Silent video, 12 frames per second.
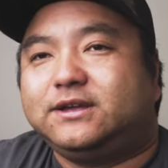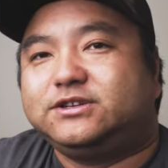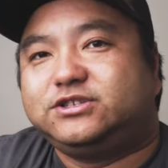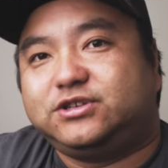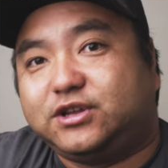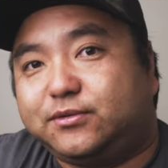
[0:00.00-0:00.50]

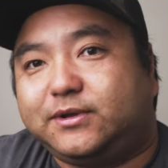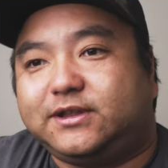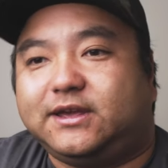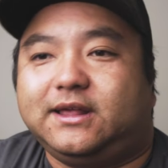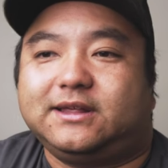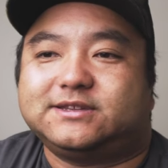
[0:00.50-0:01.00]
Should have went
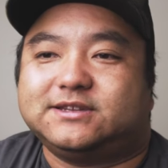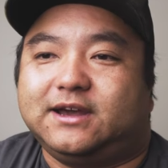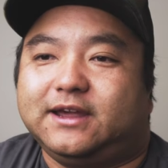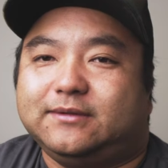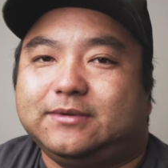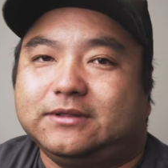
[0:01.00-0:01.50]
to Helix
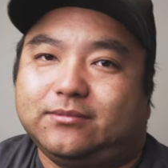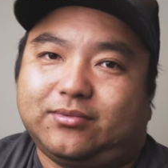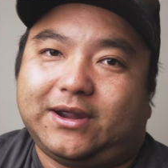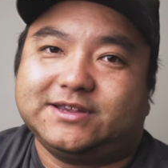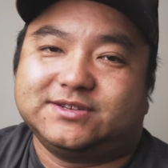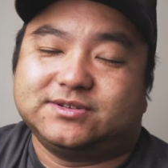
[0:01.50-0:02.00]
9, but the
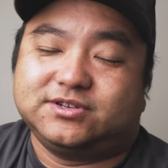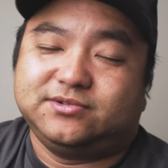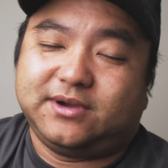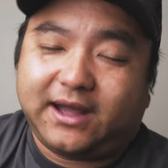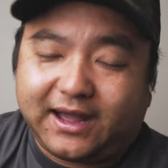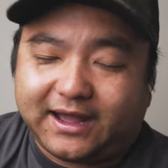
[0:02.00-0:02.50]
price is
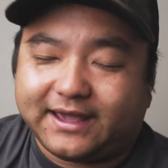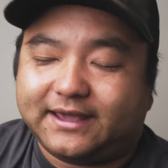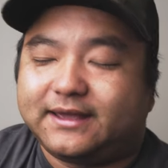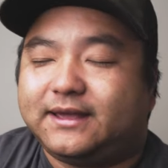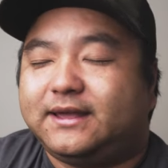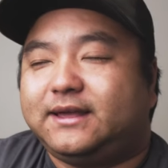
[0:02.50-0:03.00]
too high.